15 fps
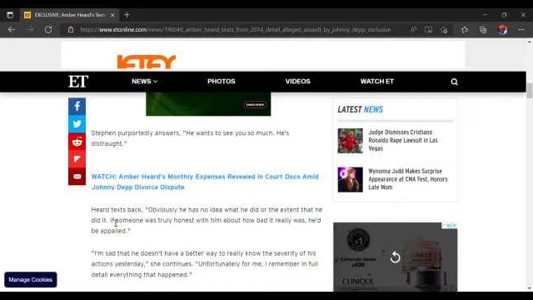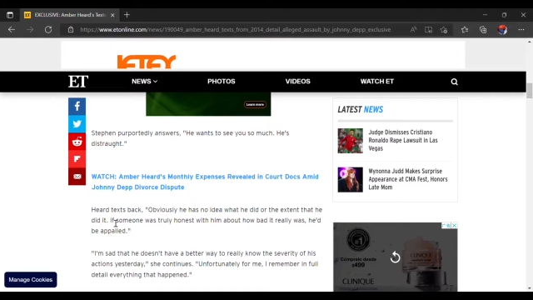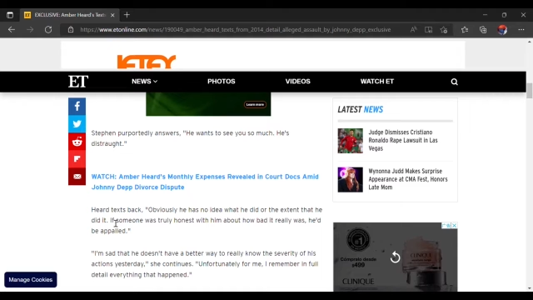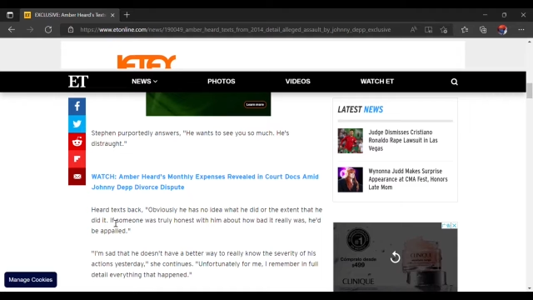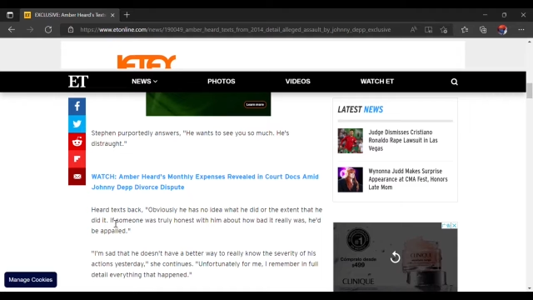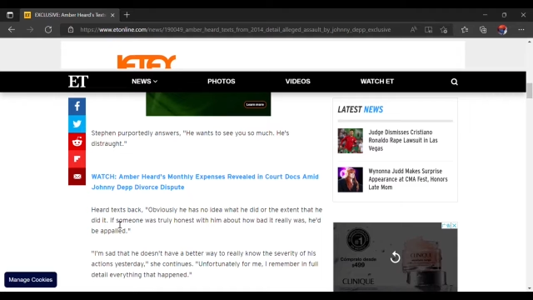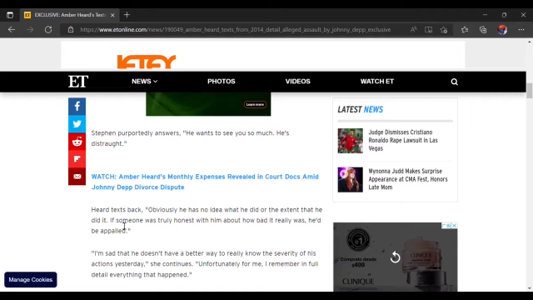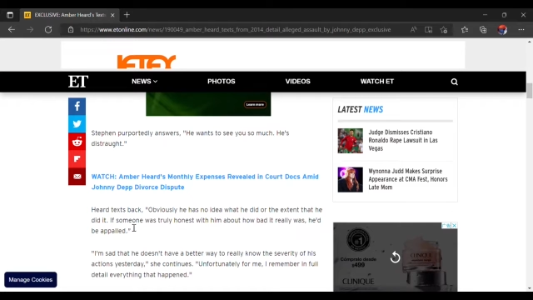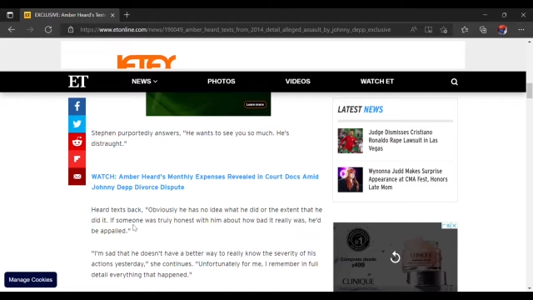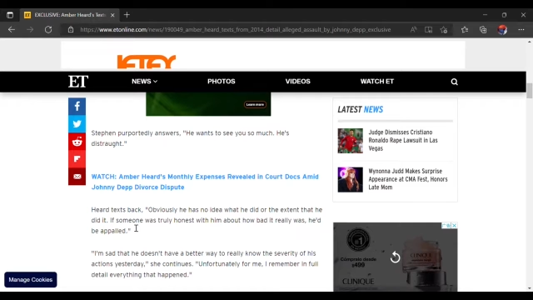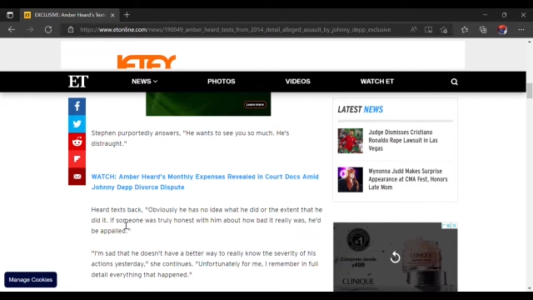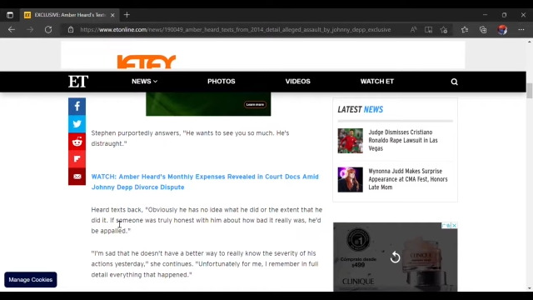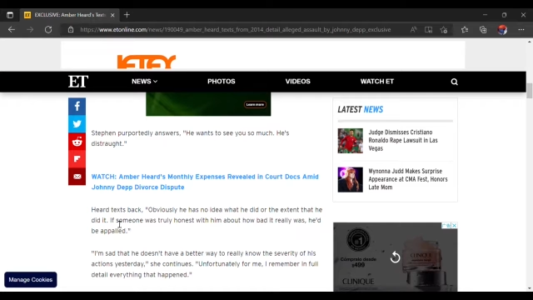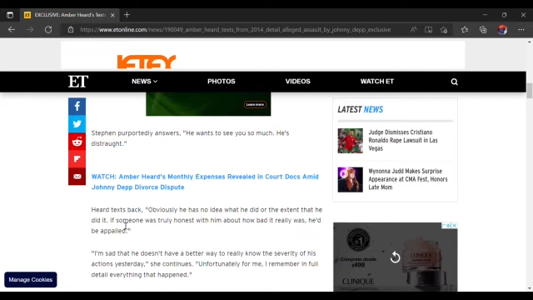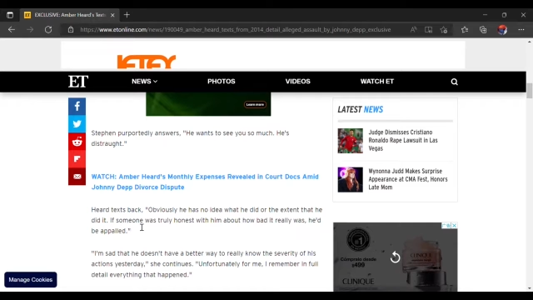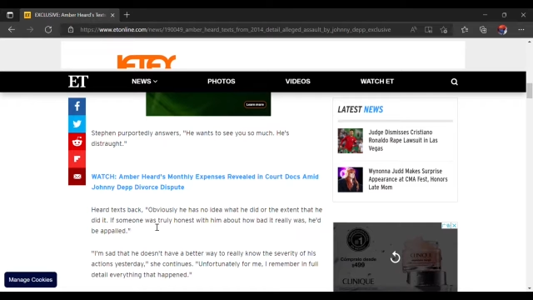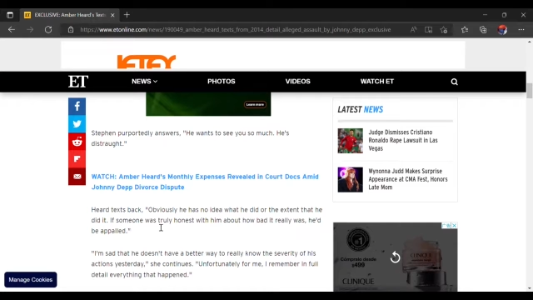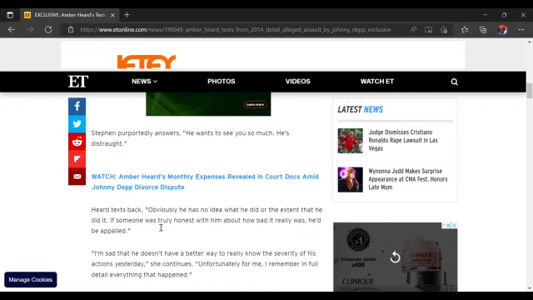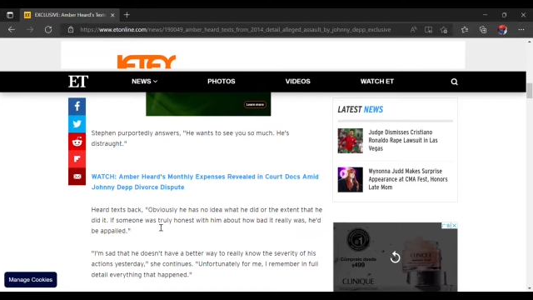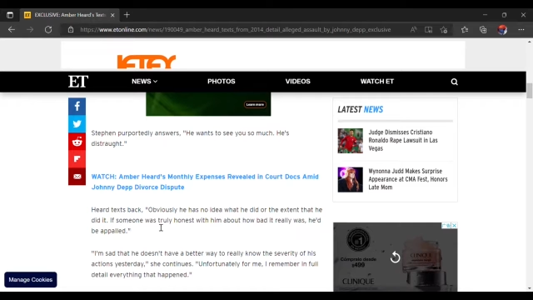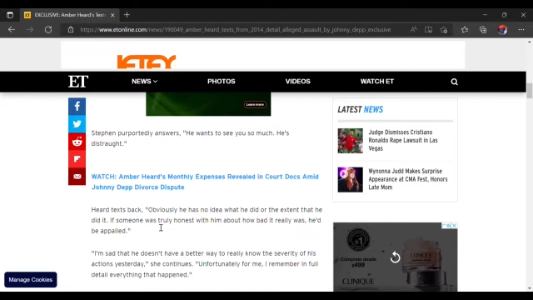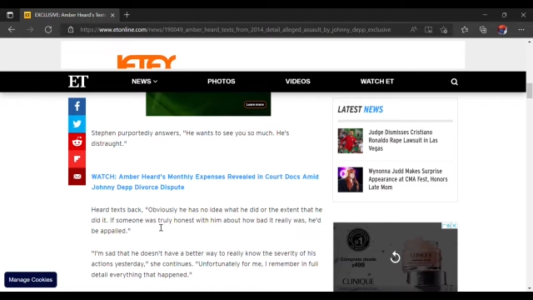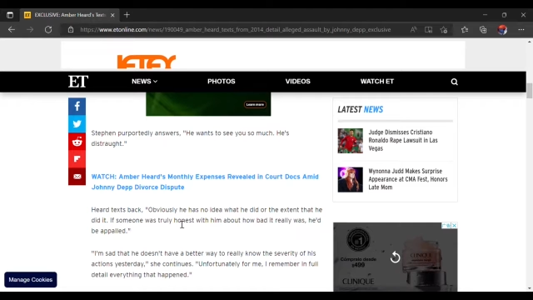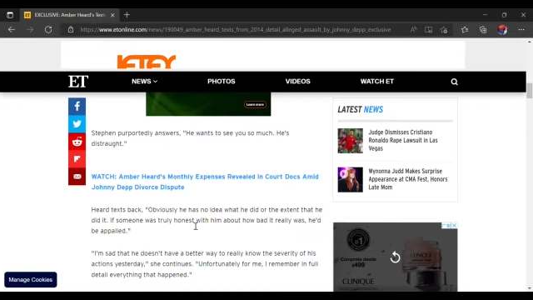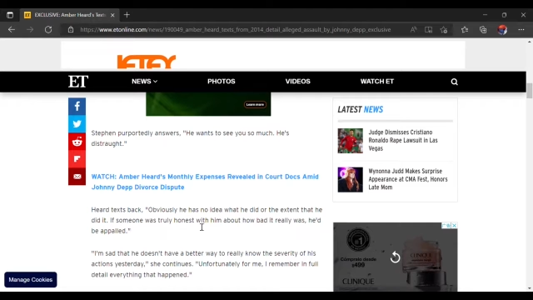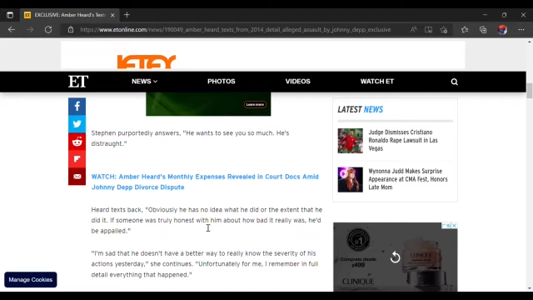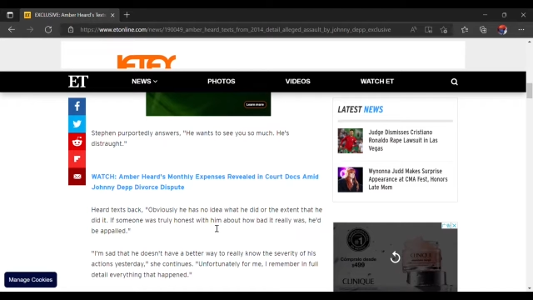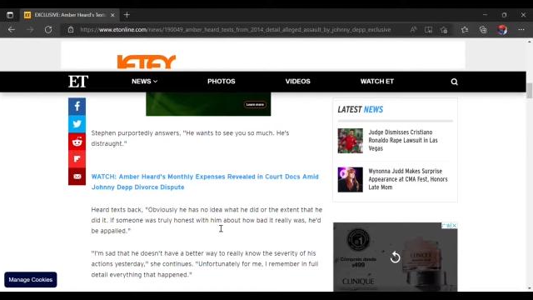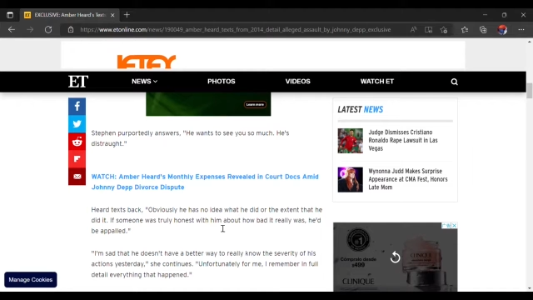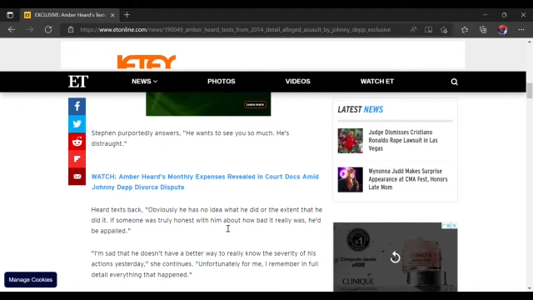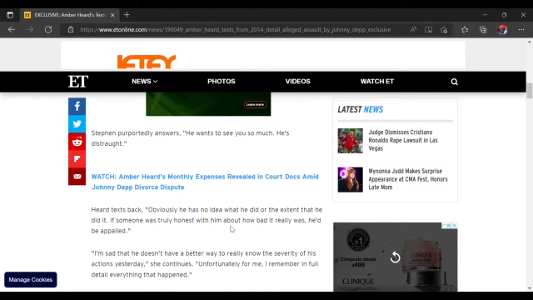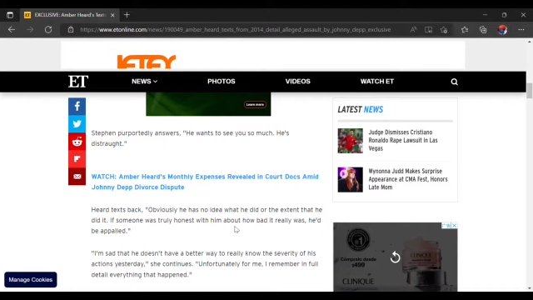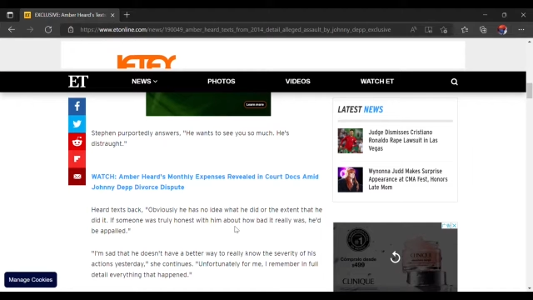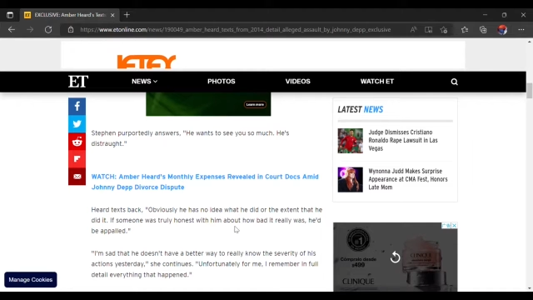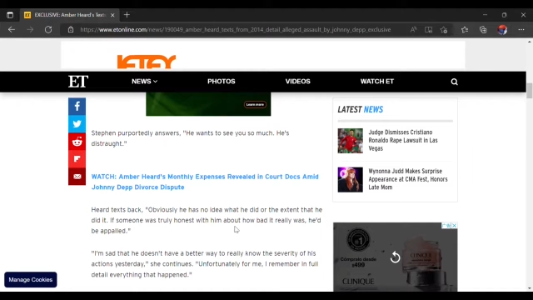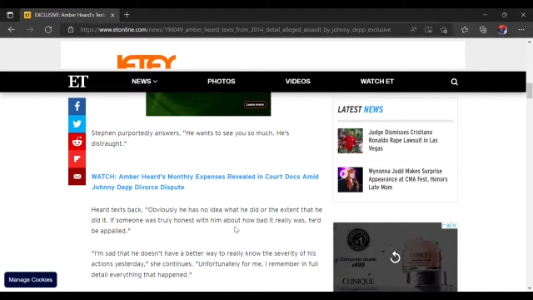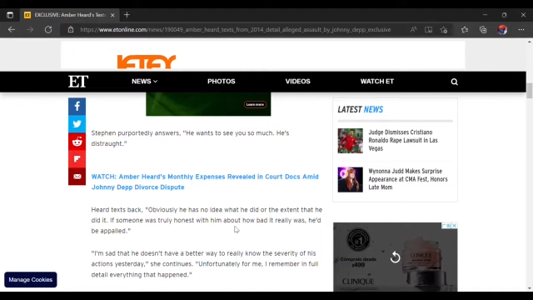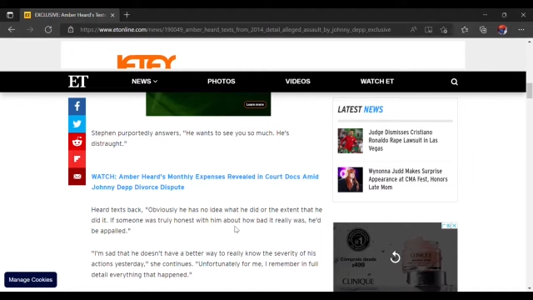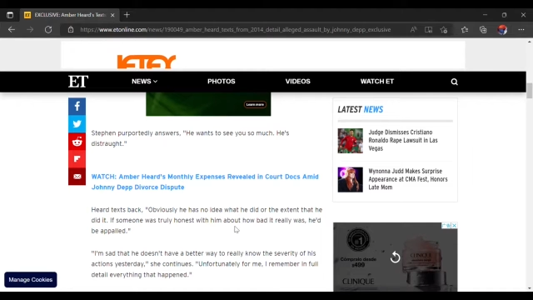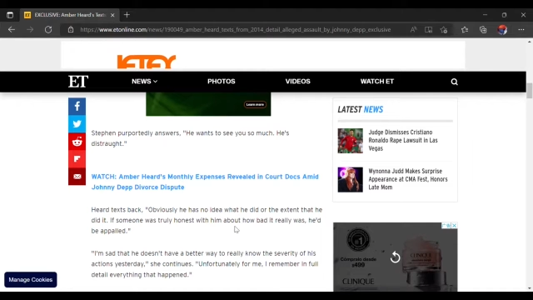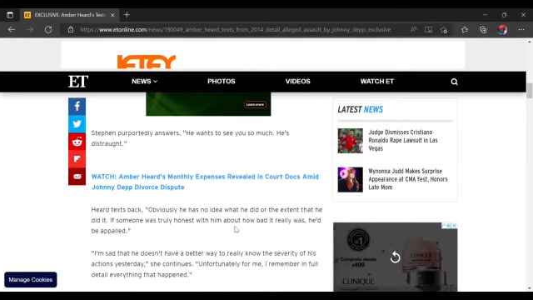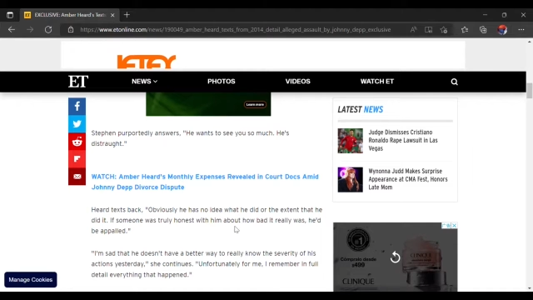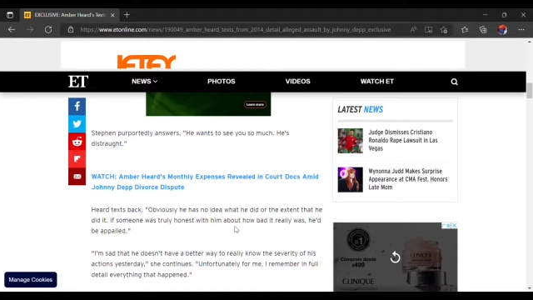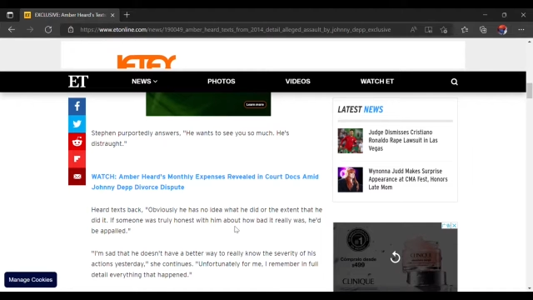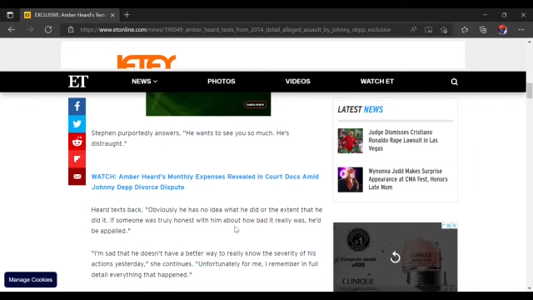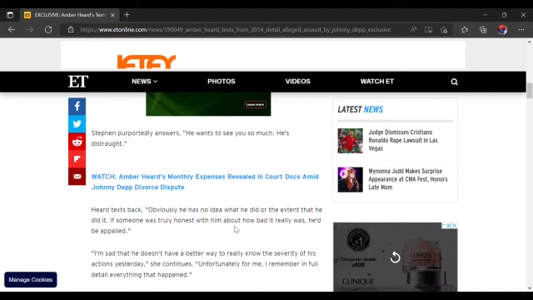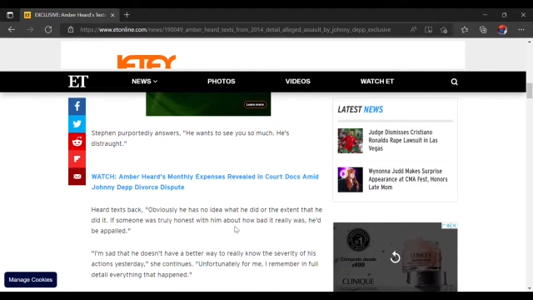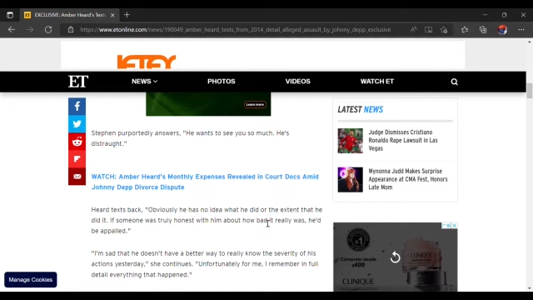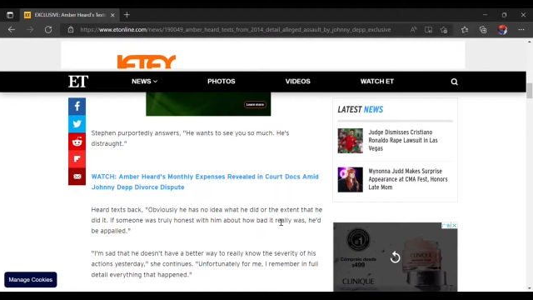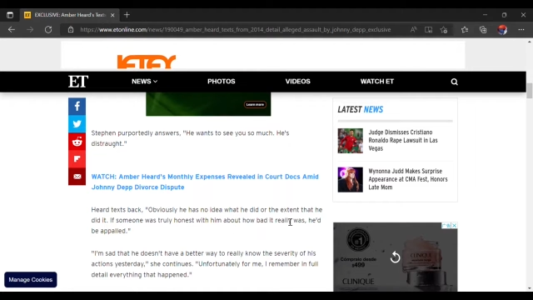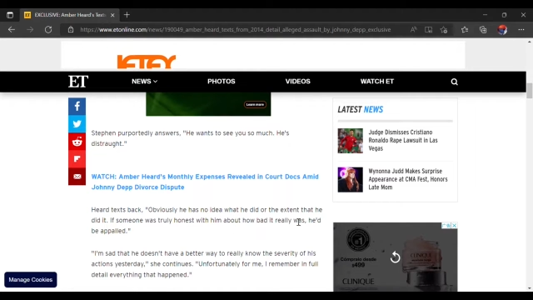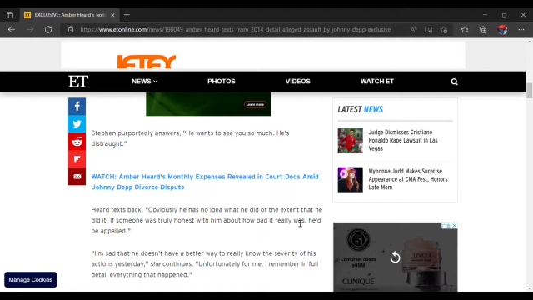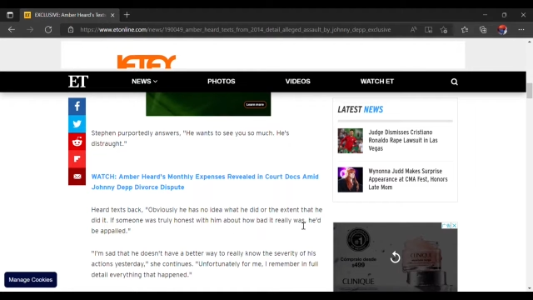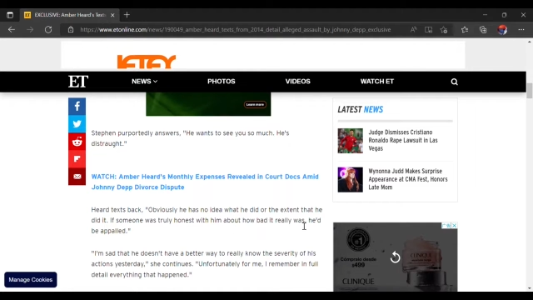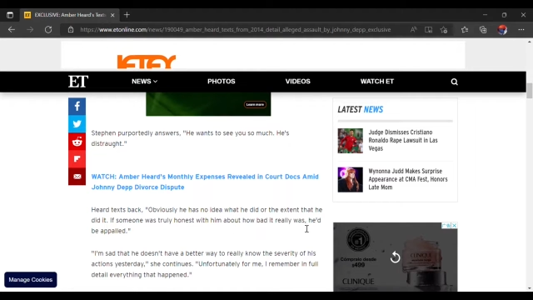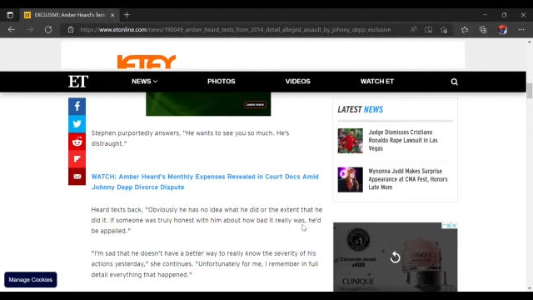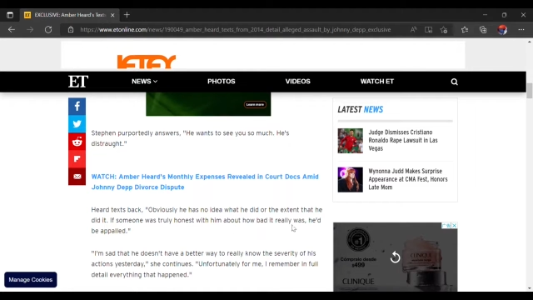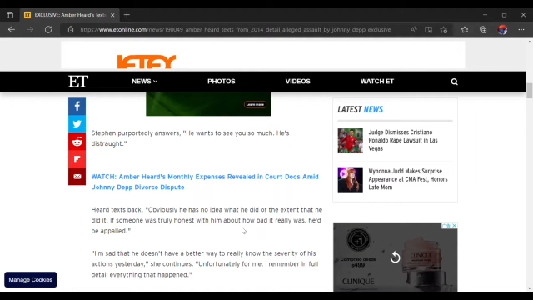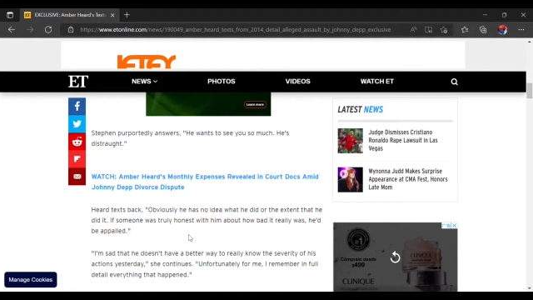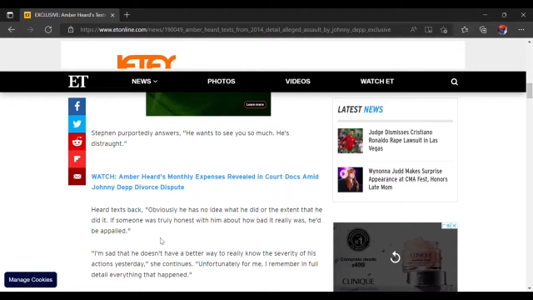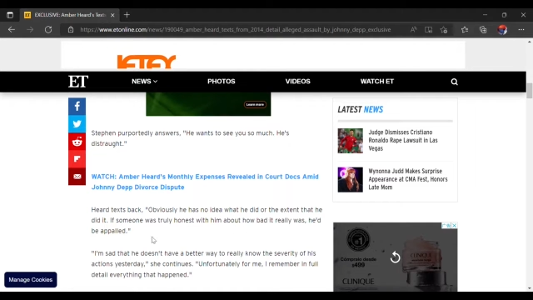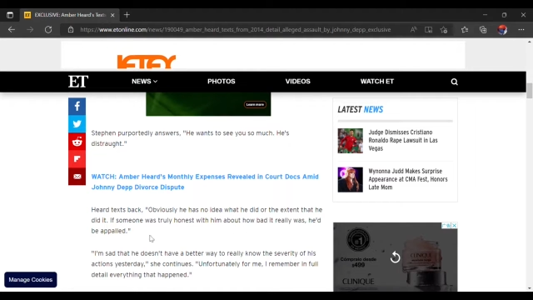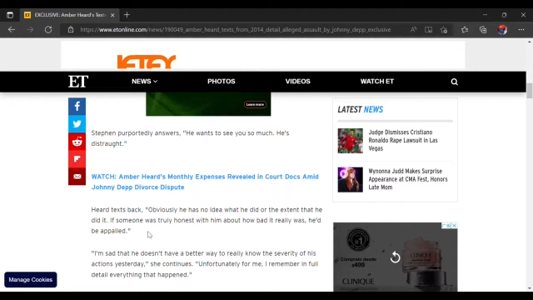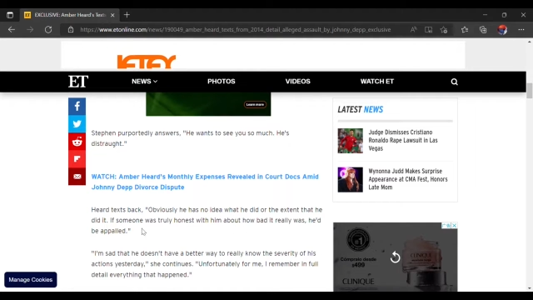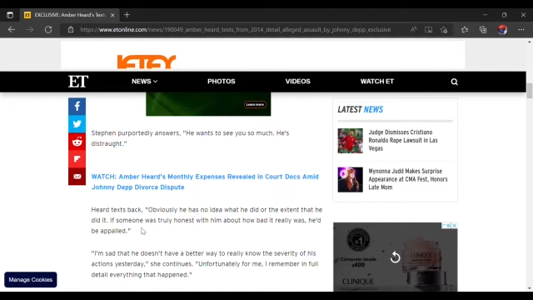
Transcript: No face is visible, so there are no lips to read.